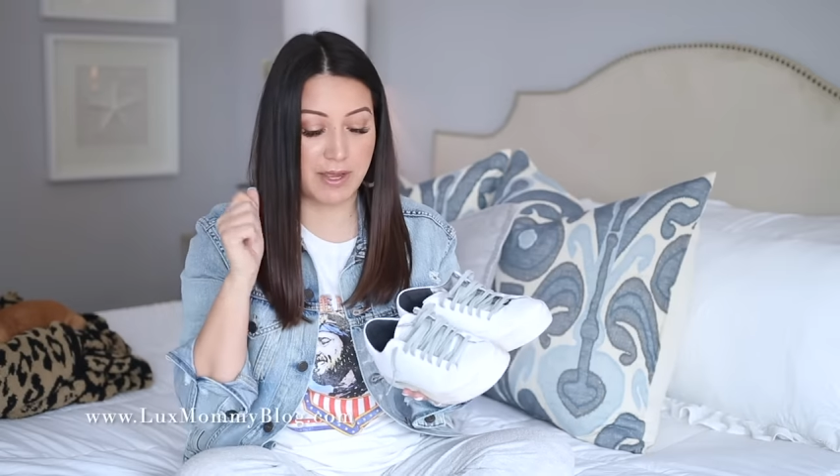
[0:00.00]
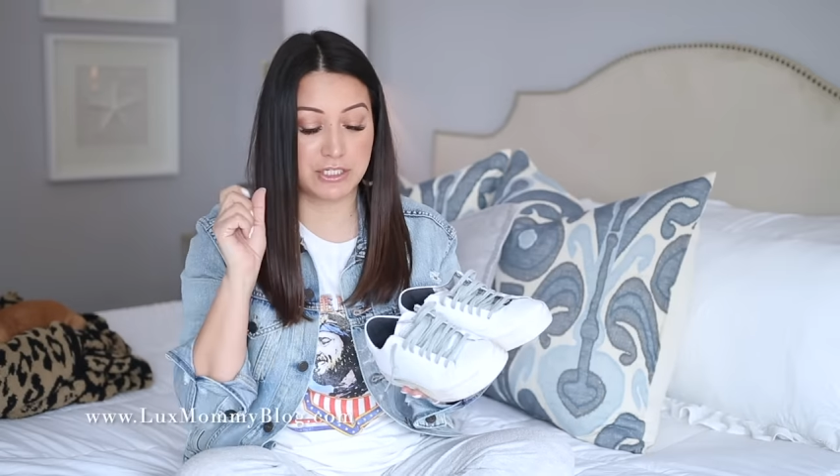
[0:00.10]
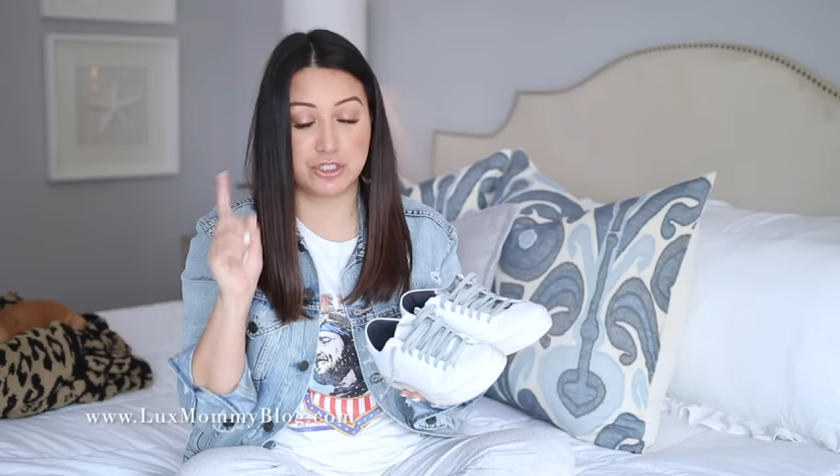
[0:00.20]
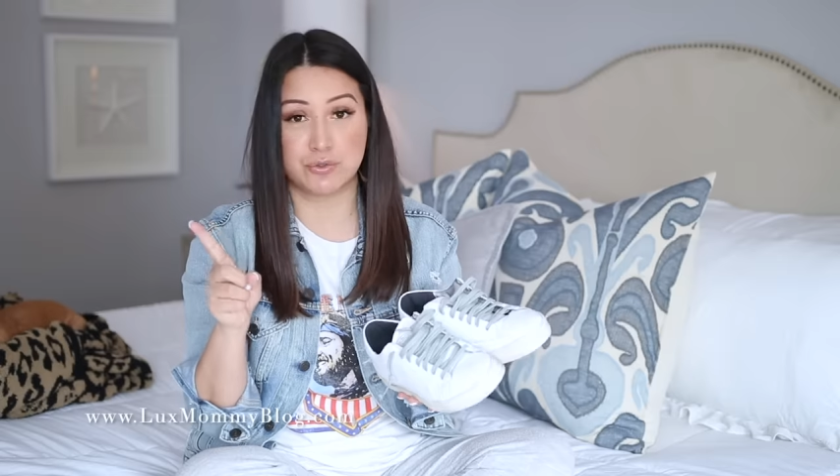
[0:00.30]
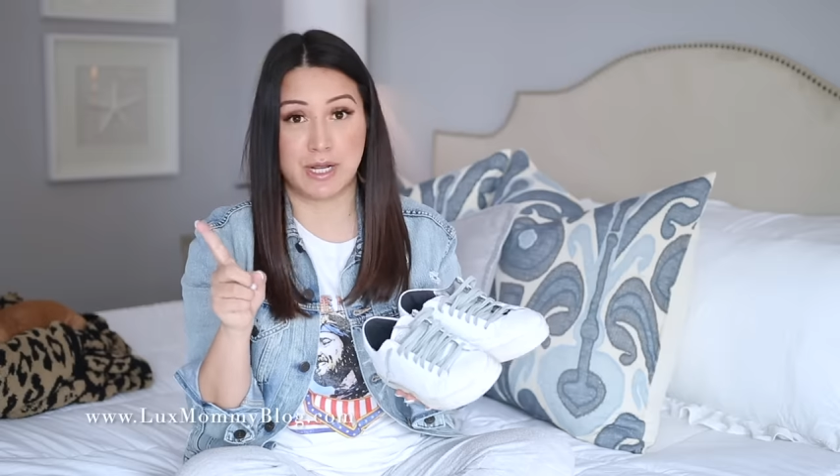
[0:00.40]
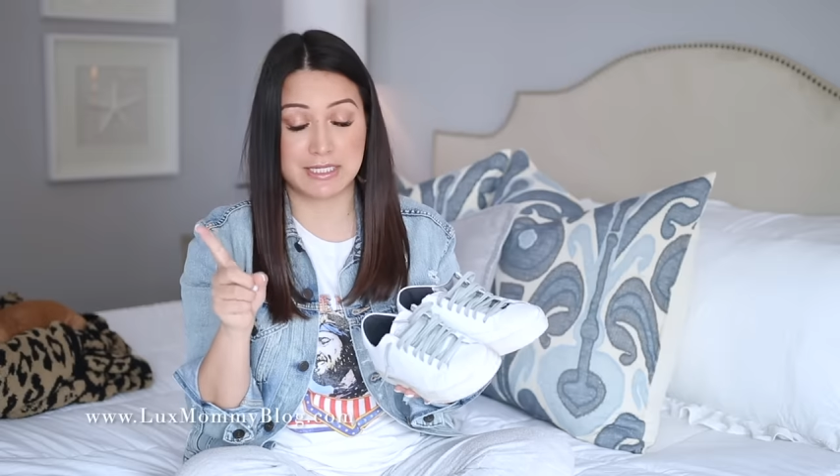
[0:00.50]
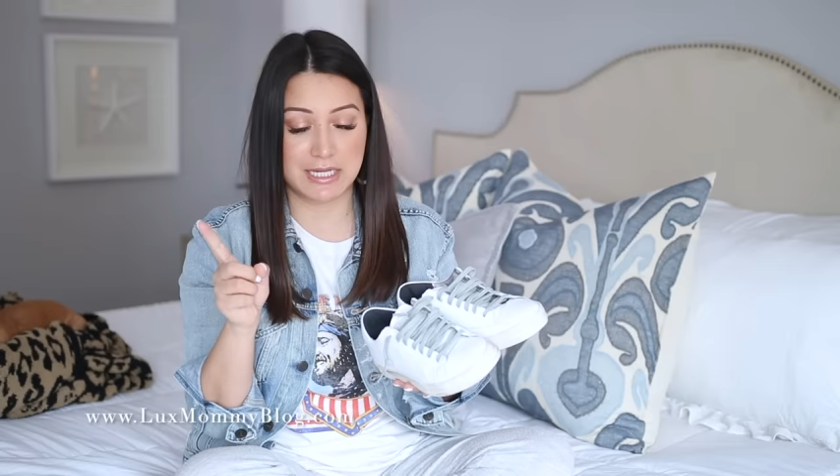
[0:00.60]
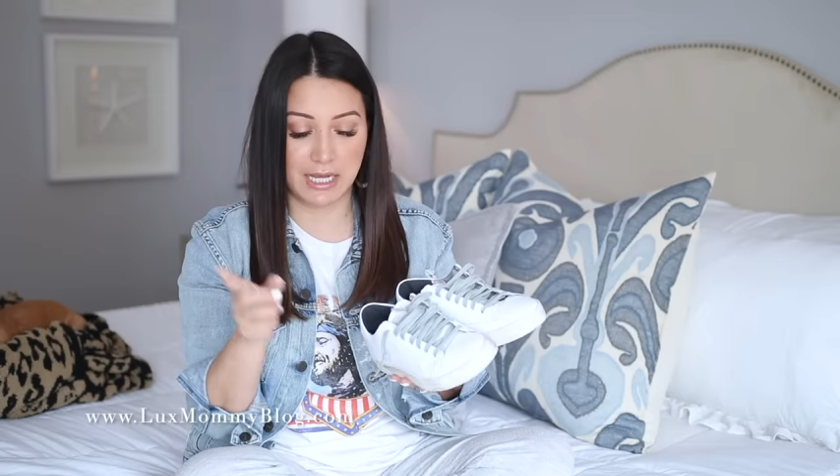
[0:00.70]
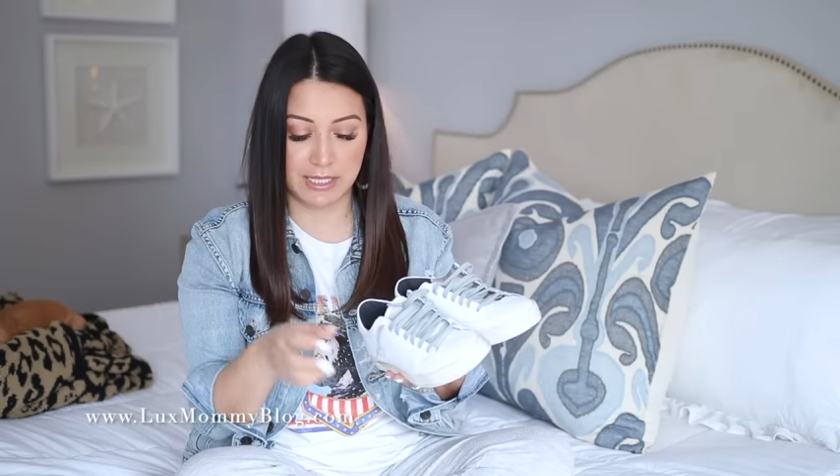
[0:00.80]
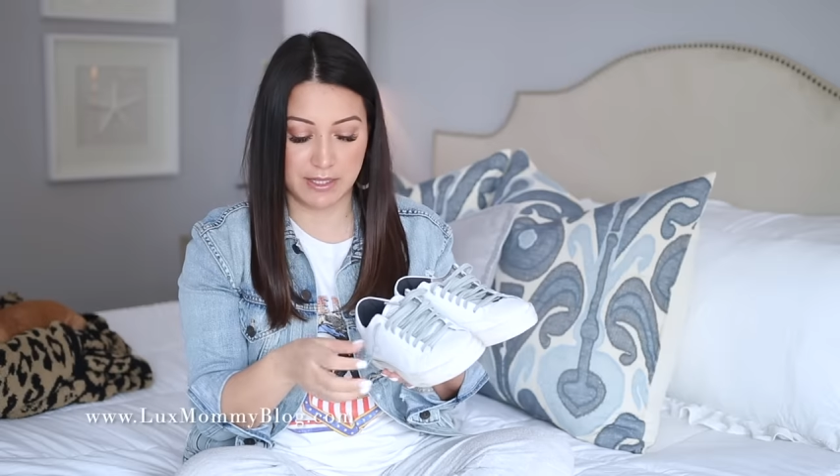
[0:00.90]
I do not
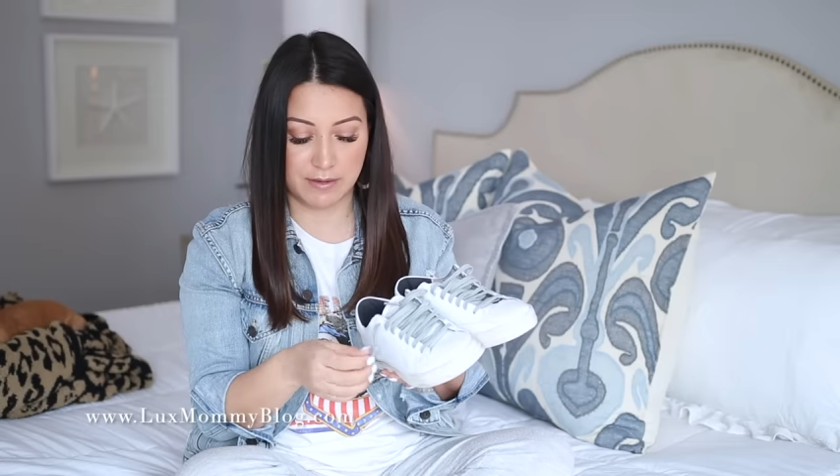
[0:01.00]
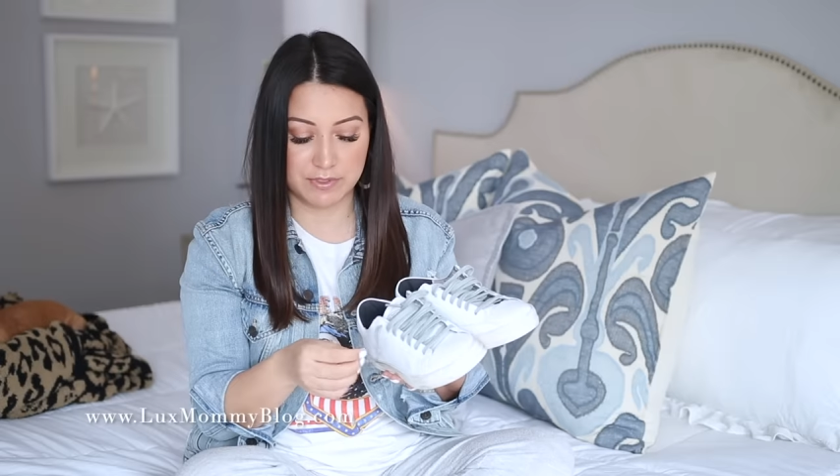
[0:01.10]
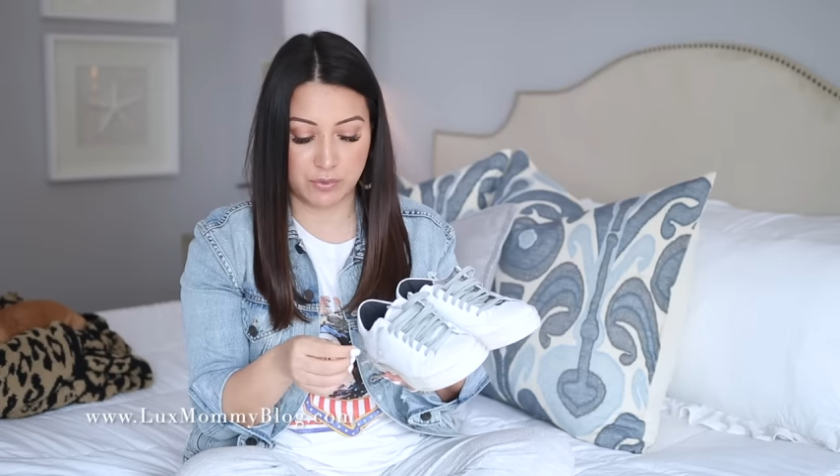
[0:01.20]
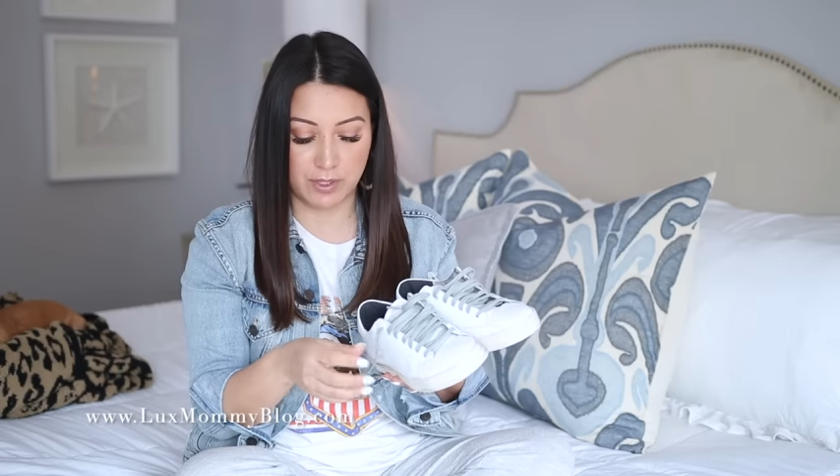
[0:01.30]
tie them. So